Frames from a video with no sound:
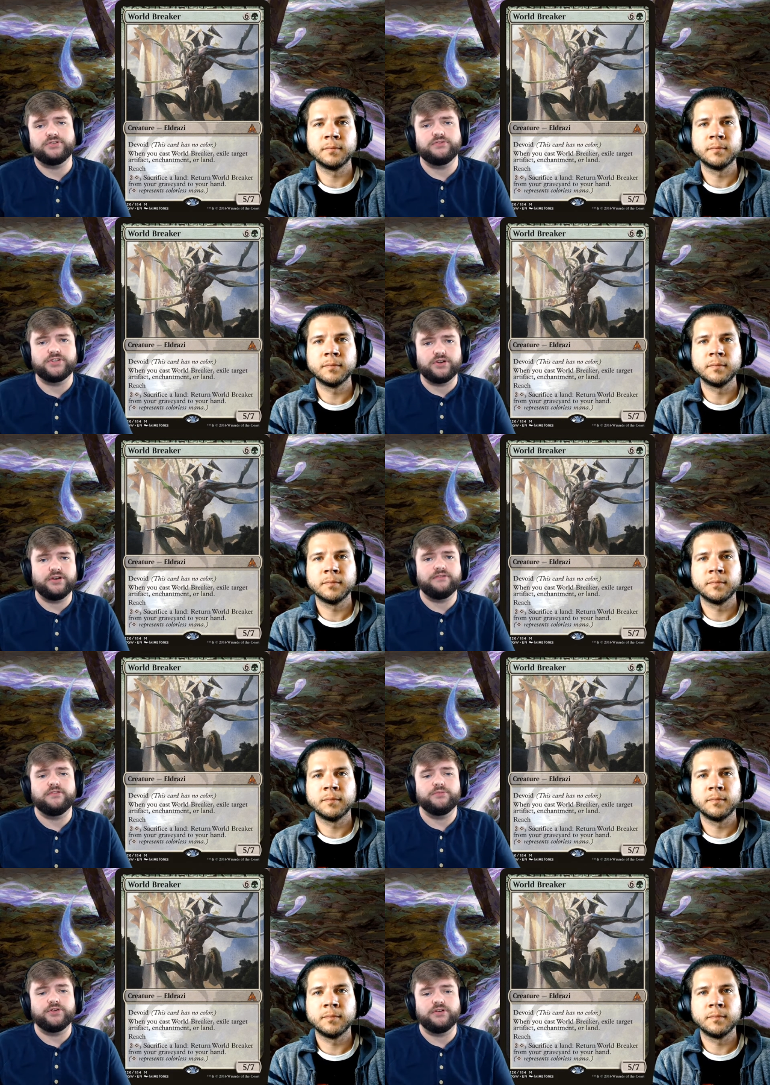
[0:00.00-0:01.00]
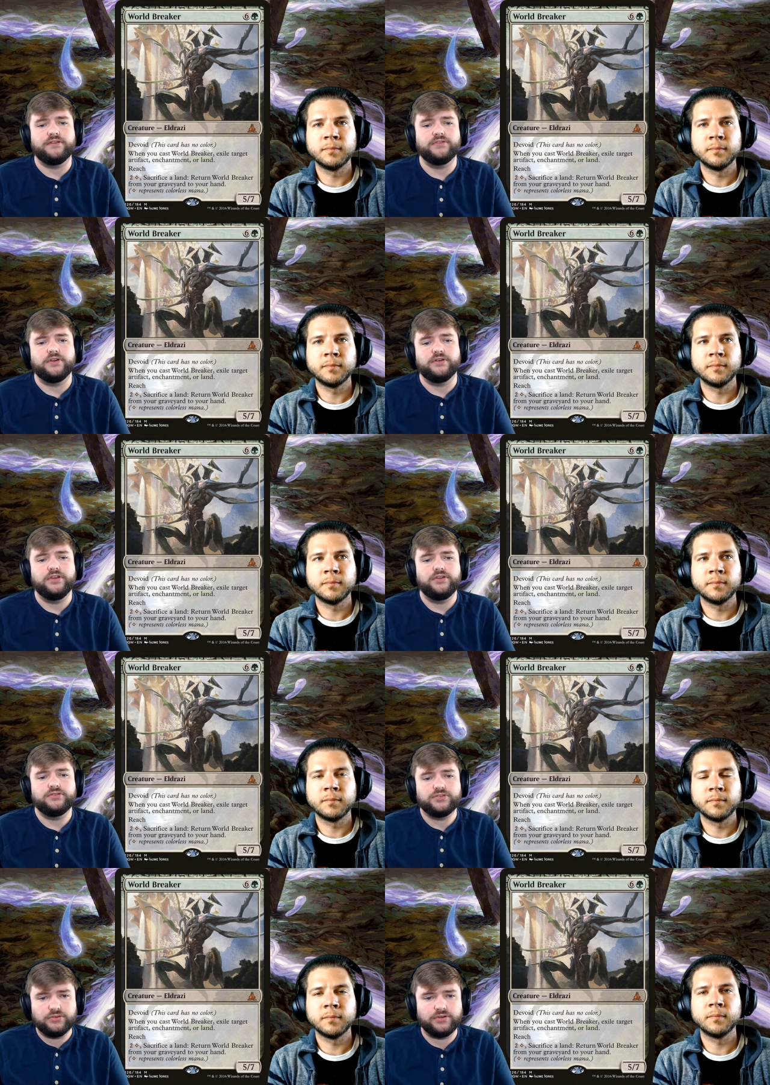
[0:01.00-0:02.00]
Speaker 1: to return it from your graveyard
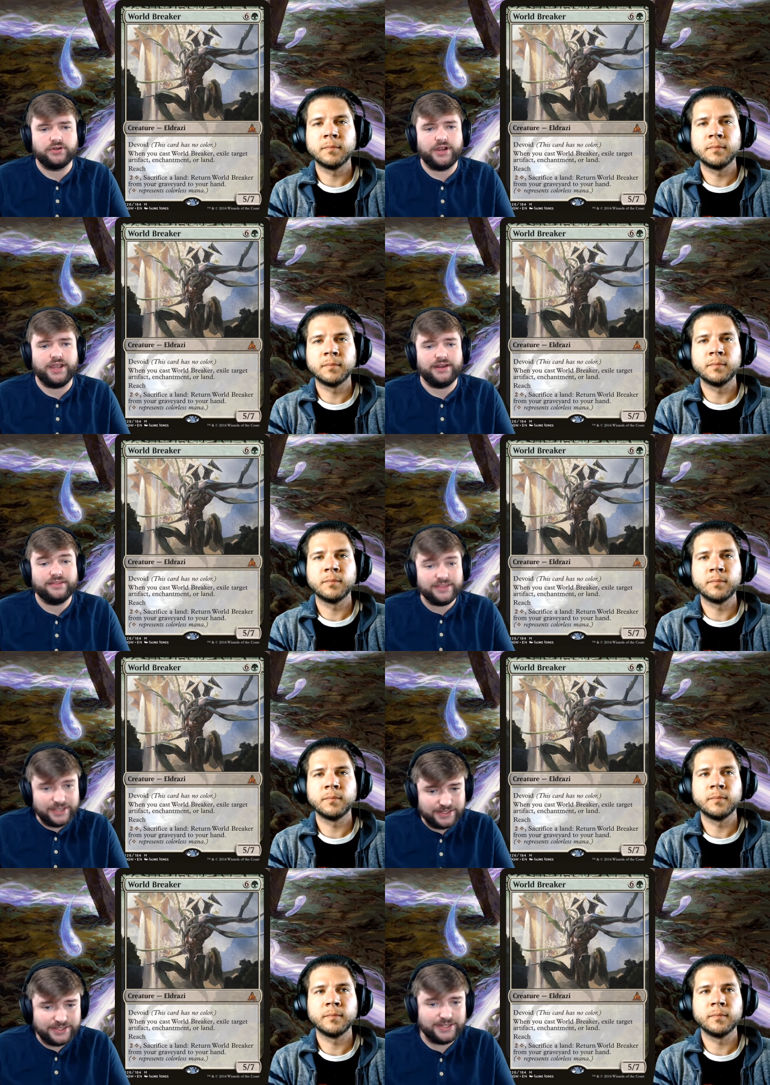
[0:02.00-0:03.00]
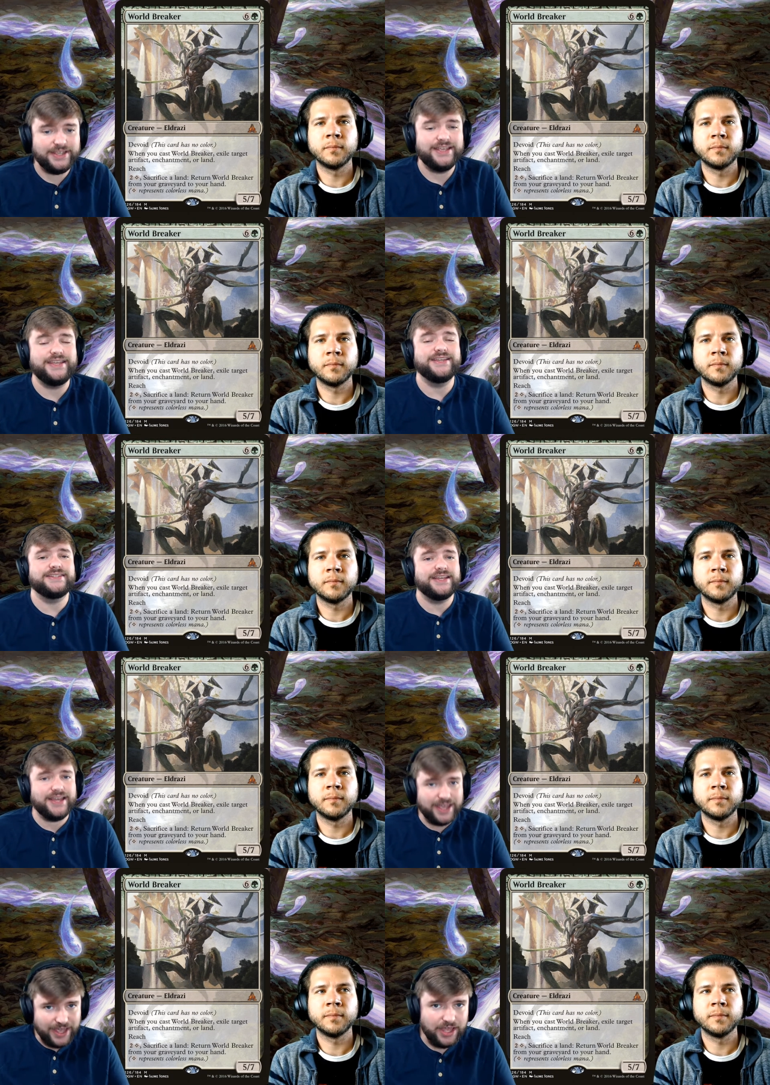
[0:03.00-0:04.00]
to your hand. This is a
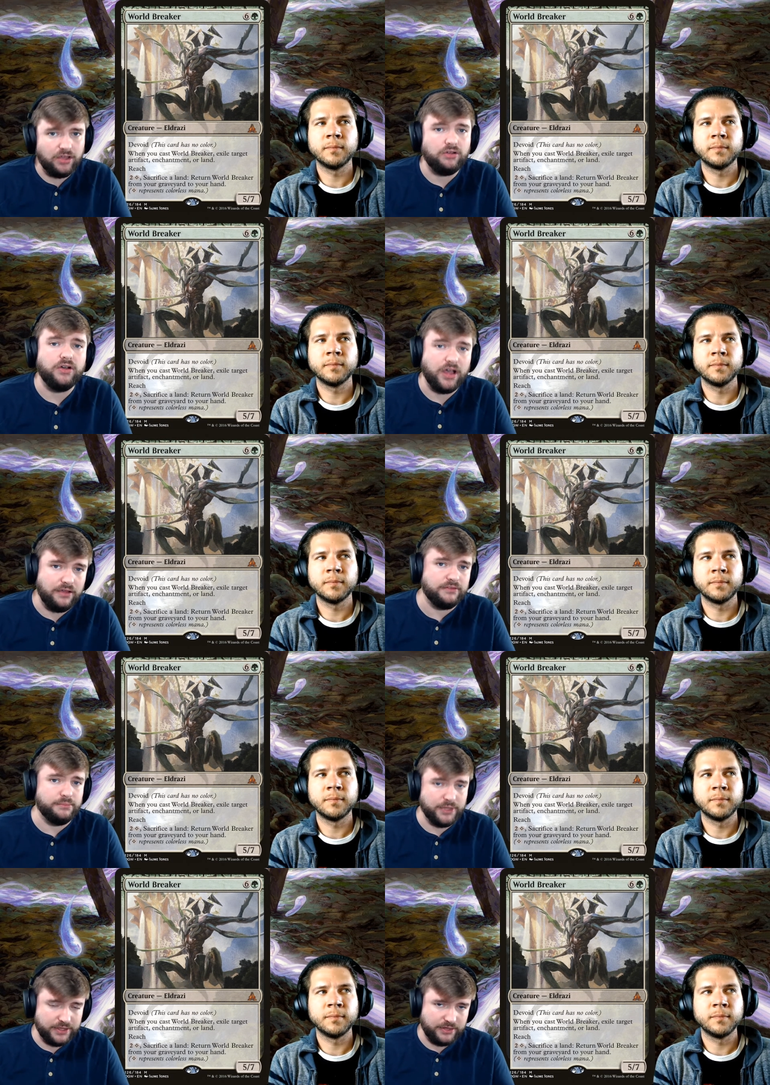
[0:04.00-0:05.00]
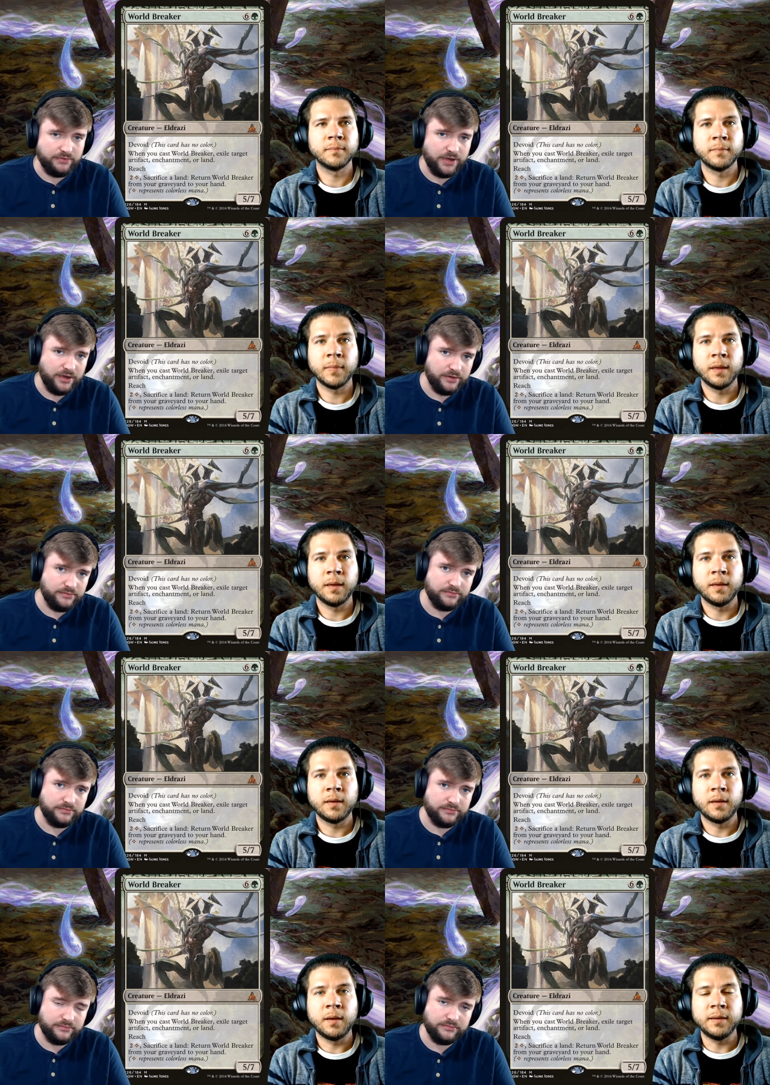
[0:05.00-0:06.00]
hell of a mythic rare.
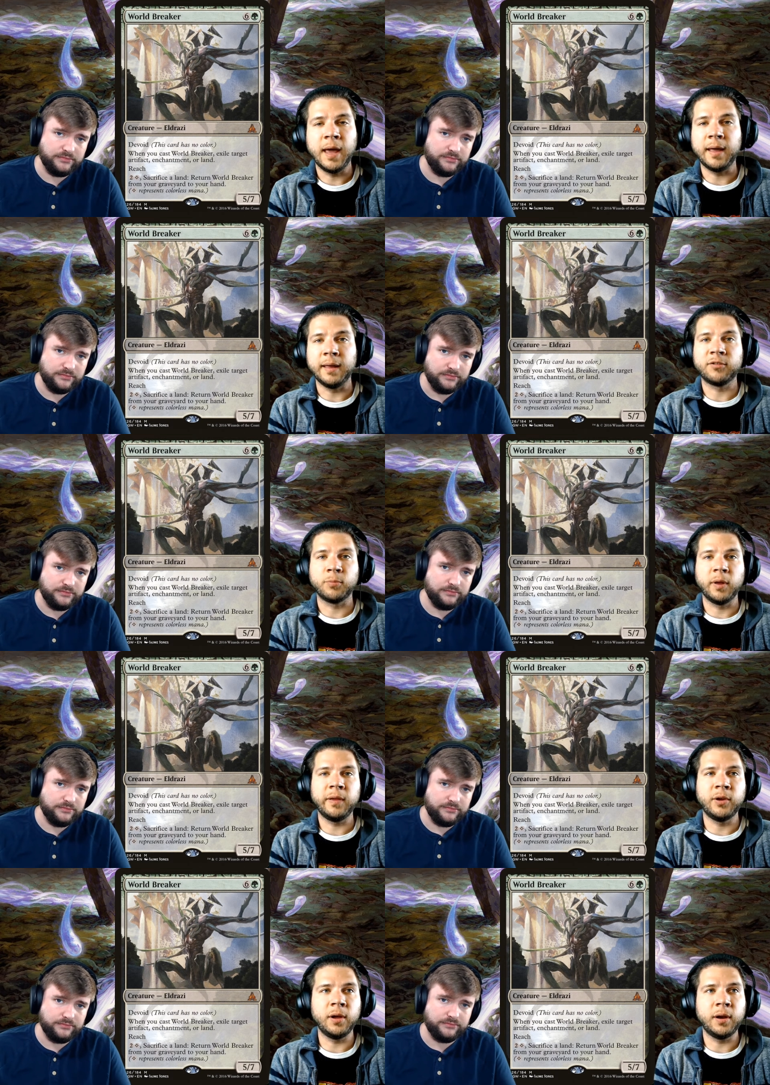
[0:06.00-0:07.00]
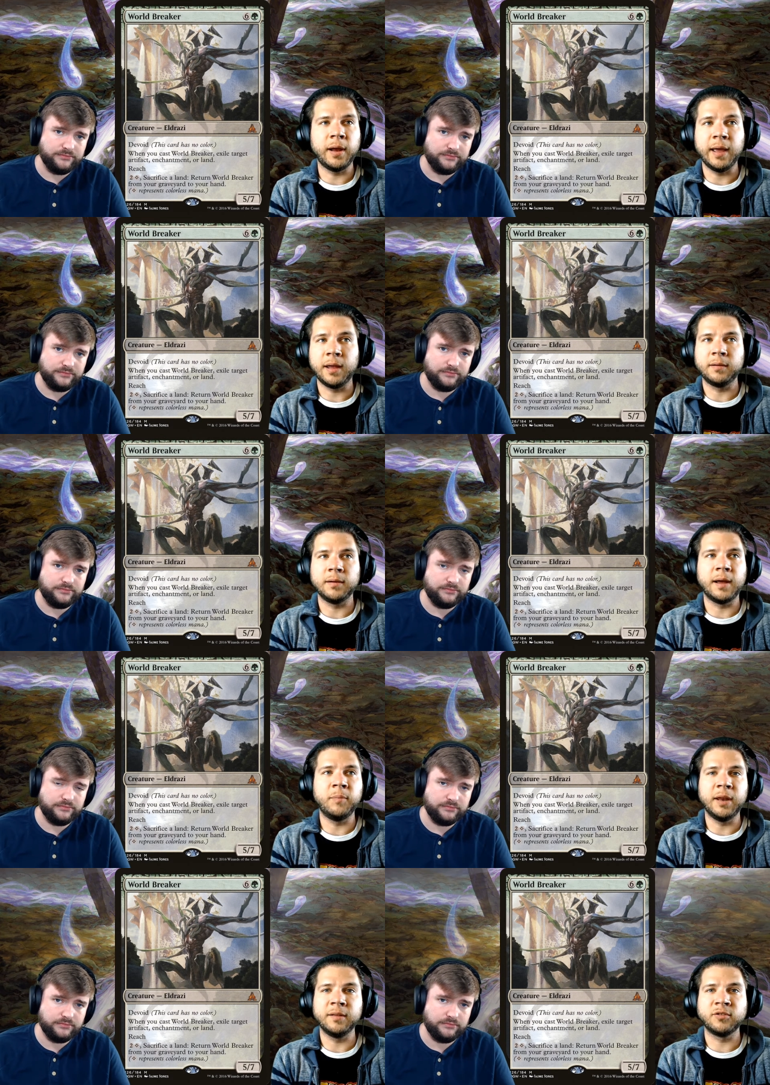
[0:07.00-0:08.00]
Speaker 2: Yeah, it's really good, and I
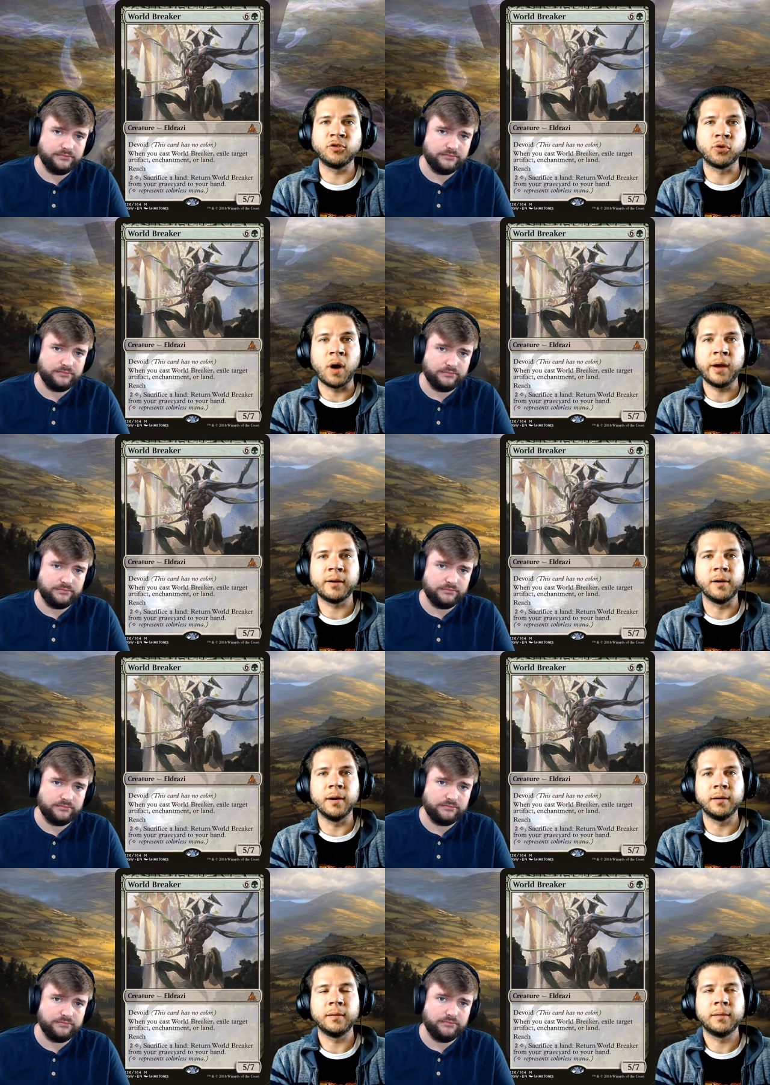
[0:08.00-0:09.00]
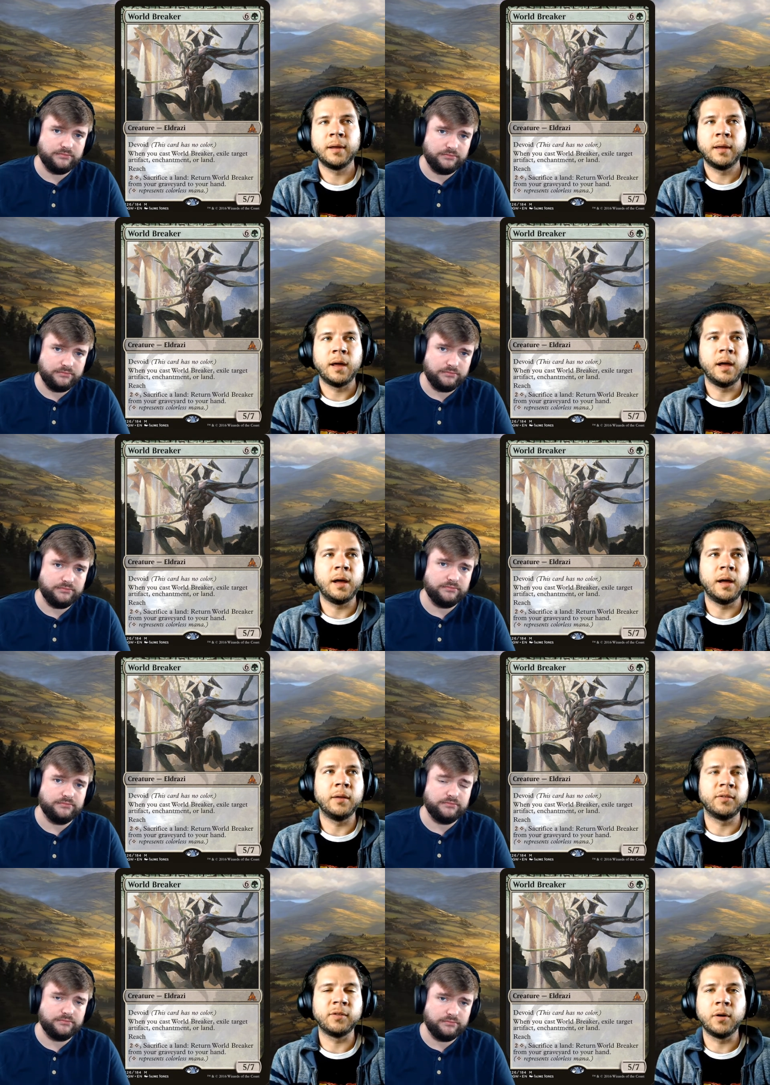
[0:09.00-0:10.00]
mean, it's a Tron card.
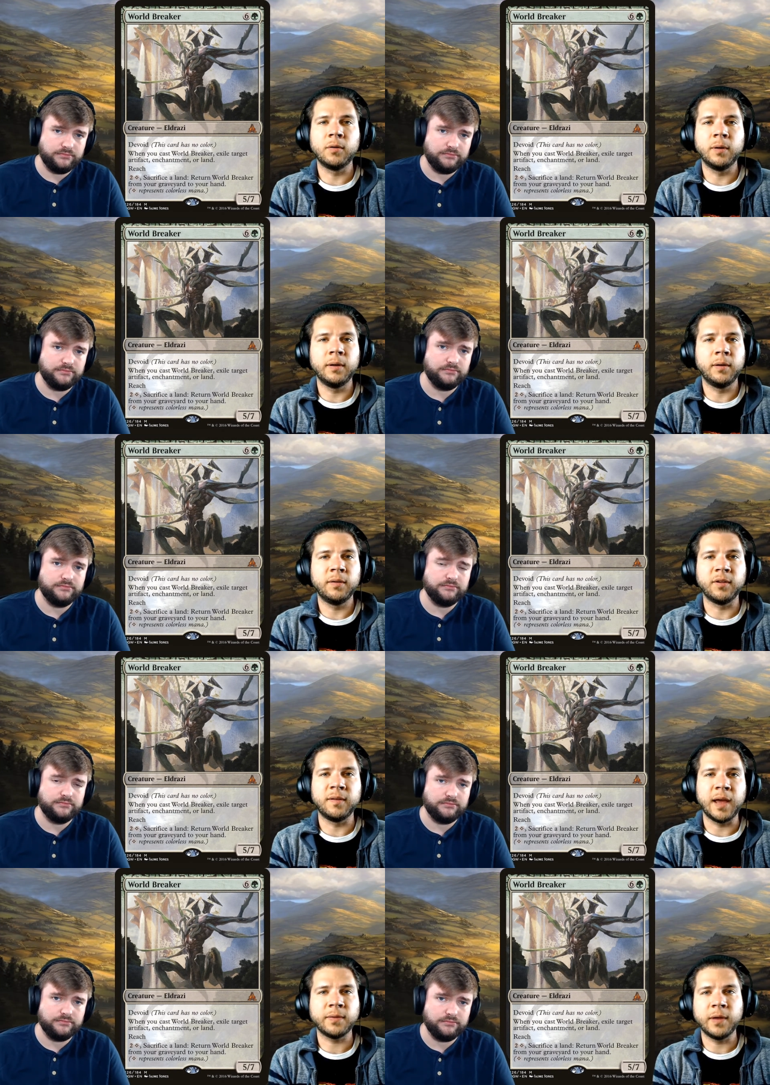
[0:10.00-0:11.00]
So it's a deck that